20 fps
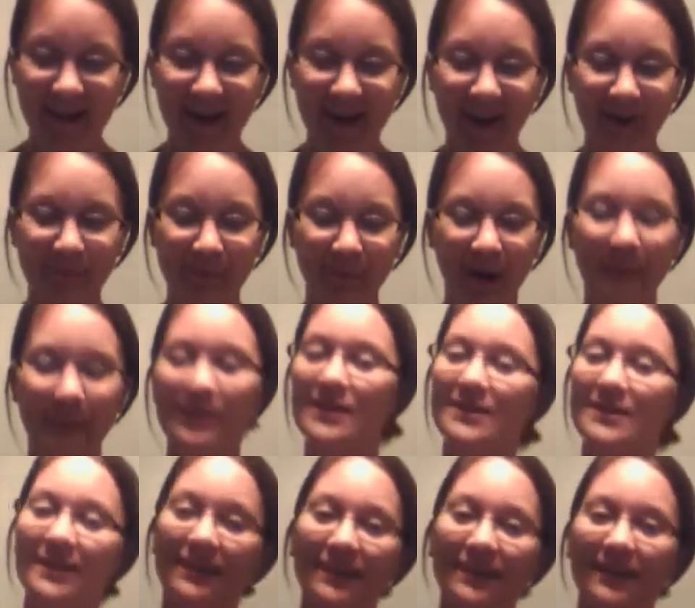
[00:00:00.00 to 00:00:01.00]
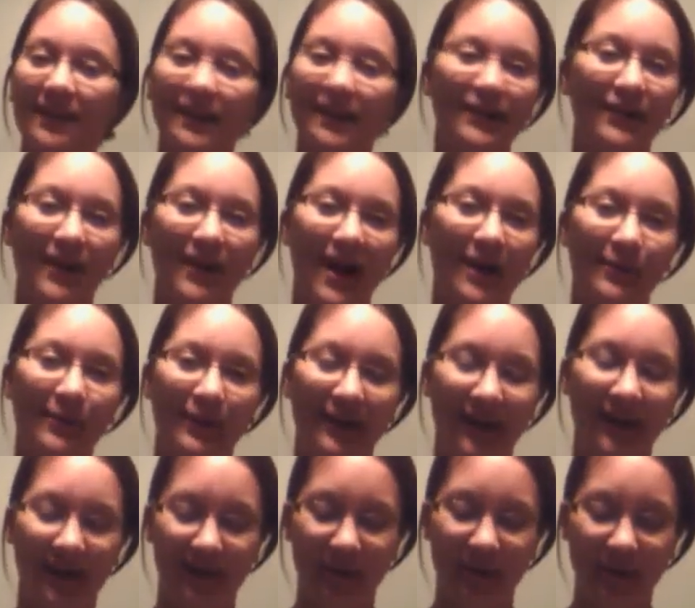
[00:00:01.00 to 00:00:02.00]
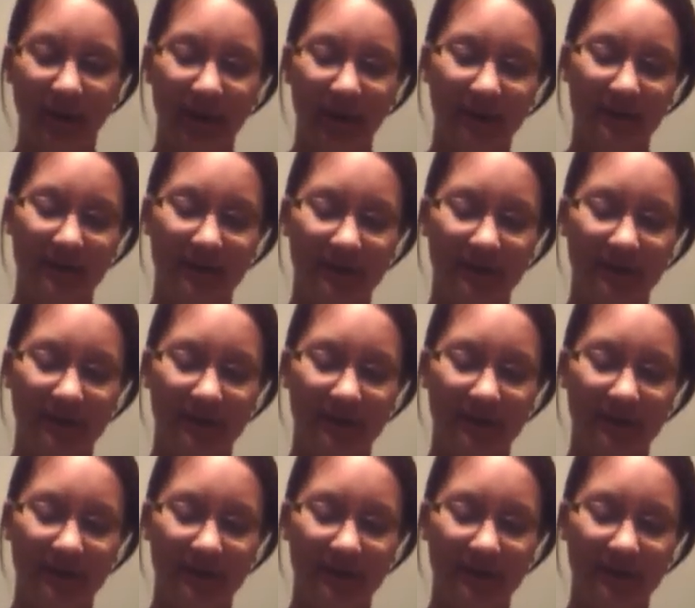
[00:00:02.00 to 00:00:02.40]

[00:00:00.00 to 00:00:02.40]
of promising the leader I would not quit.